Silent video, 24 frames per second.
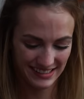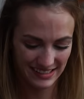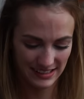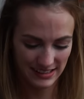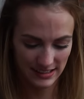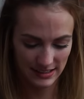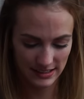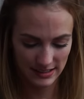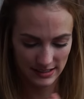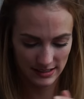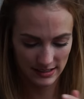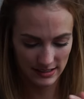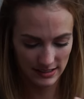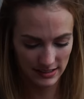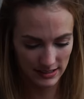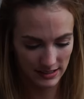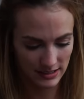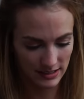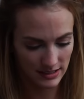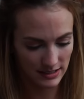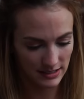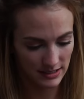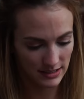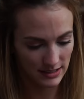
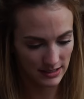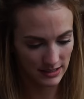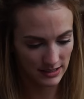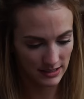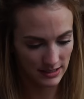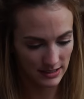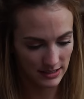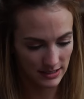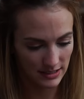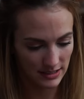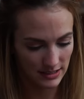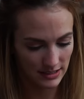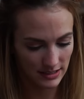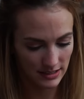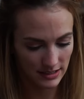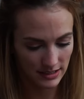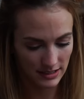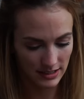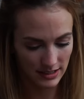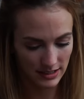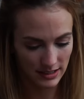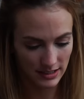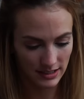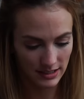
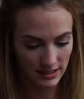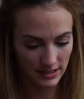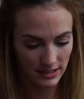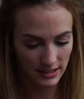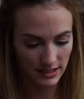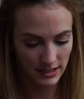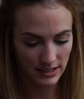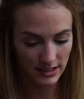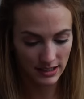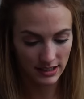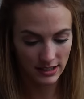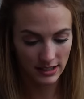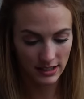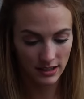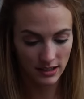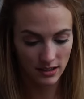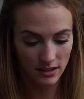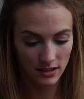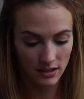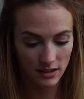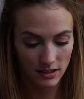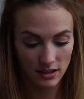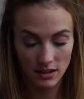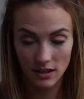
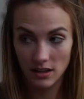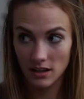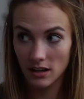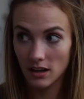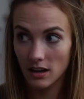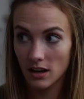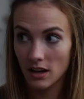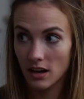Nothing is said.